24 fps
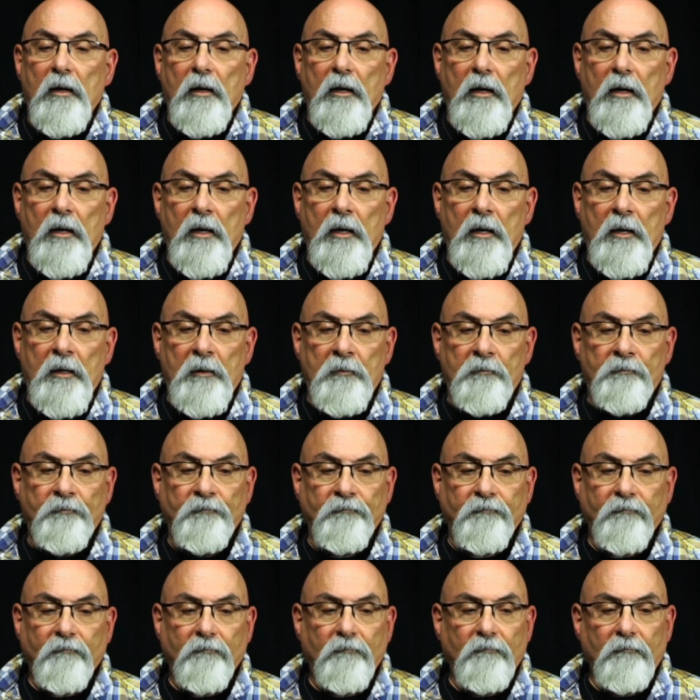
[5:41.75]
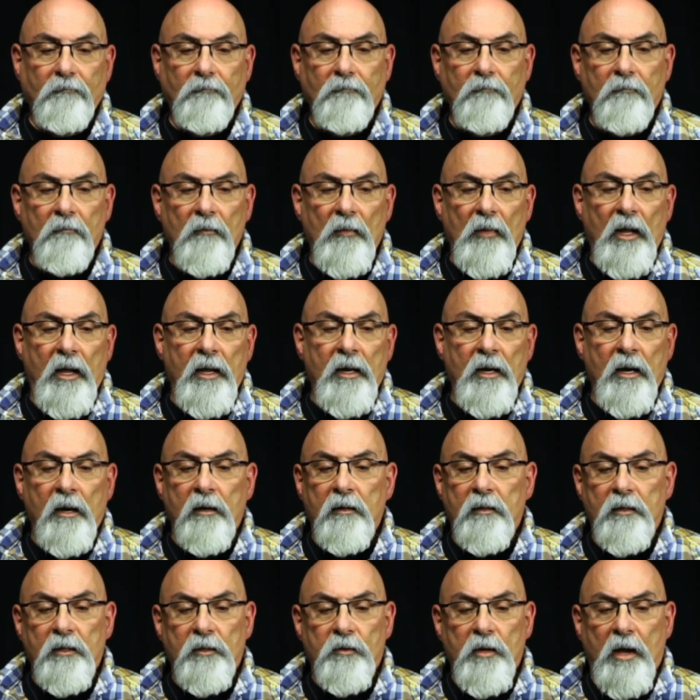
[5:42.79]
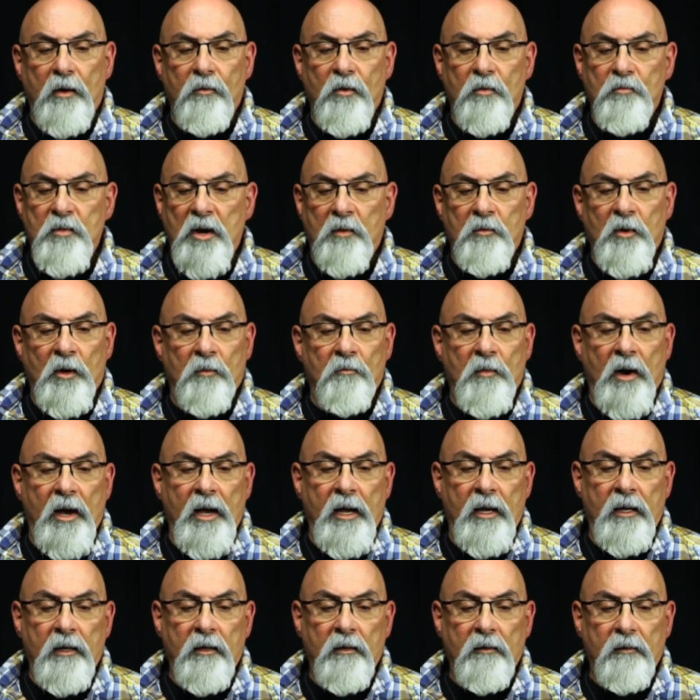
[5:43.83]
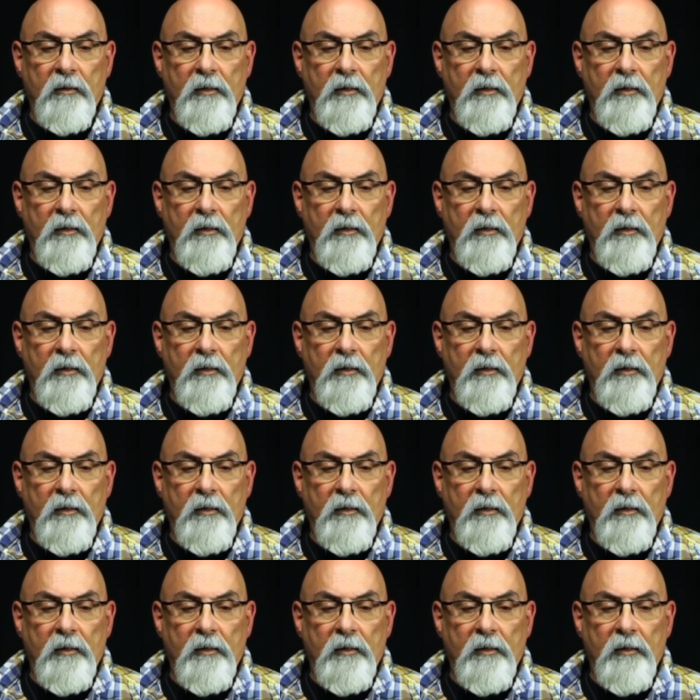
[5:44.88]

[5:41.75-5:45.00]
And I remember my